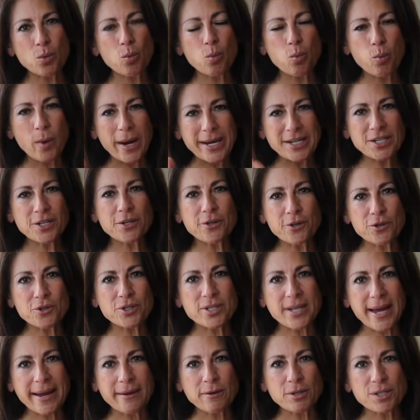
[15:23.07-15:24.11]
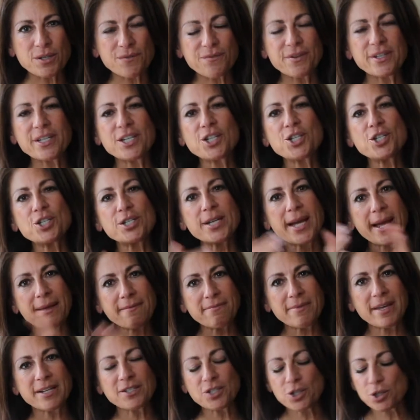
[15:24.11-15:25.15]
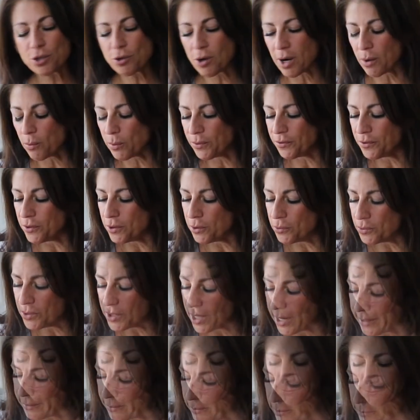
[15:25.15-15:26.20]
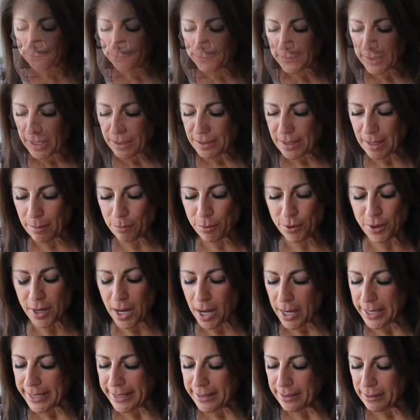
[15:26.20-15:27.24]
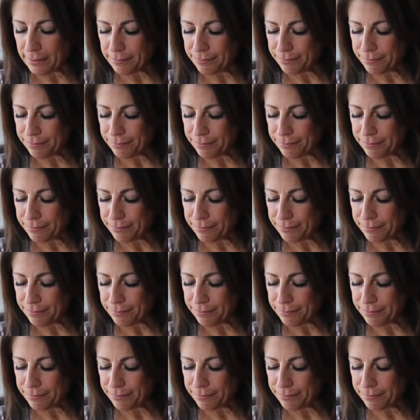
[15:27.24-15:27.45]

wait till your cycle's finished and then start with the new cycle. Number 9,